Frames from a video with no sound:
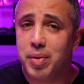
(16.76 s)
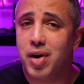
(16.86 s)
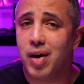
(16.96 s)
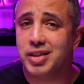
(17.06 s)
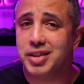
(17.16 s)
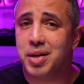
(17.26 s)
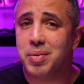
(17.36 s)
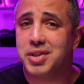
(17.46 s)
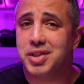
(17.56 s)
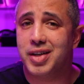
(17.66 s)
we are in the
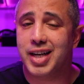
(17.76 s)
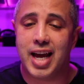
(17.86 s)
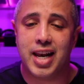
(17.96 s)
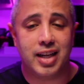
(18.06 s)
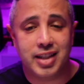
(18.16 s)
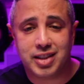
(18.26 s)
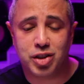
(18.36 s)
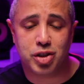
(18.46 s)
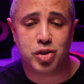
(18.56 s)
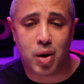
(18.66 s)
sequencer again, and this
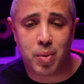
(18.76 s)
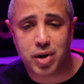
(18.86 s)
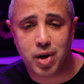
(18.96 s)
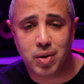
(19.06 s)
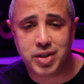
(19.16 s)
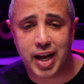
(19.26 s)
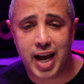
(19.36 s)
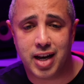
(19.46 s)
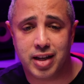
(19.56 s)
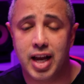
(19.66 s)
is the song we're going to
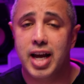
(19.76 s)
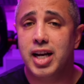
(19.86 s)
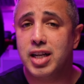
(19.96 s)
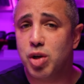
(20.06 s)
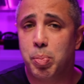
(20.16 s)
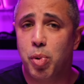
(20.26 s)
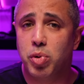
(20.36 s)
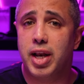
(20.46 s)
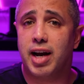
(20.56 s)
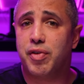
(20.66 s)
edit. It's a
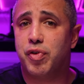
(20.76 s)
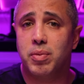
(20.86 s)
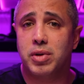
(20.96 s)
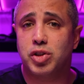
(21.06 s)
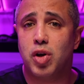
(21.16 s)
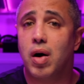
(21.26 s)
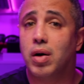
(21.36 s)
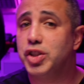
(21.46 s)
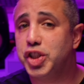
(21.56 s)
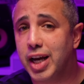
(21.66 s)
bootleg from the
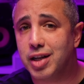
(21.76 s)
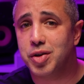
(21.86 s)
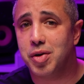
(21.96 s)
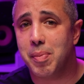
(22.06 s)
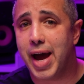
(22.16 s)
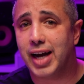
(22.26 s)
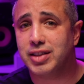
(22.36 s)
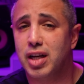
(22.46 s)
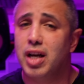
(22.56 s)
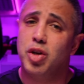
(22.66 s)
song Shake It to the
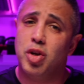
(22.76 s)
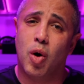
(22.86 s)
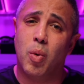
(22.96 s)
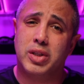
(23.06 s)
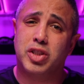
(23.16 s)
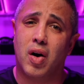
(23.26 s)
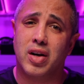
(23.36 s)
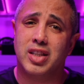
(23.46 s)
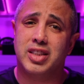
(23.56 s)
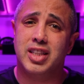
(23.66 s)
Max. You know which
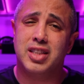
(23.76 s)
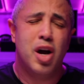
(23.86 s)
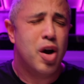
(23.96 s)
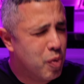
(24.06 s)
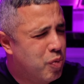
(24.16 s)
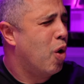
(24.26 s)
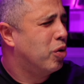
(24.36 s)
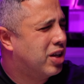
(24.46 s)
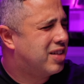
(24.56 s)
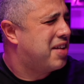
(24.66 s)
song this is.
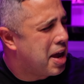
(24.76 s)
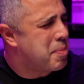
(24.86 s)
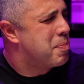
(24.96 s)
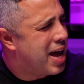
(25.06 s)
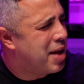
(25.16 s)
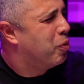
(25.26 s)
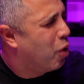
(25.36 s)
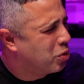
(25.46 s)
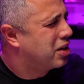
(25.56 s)
Roll the tape, man, roll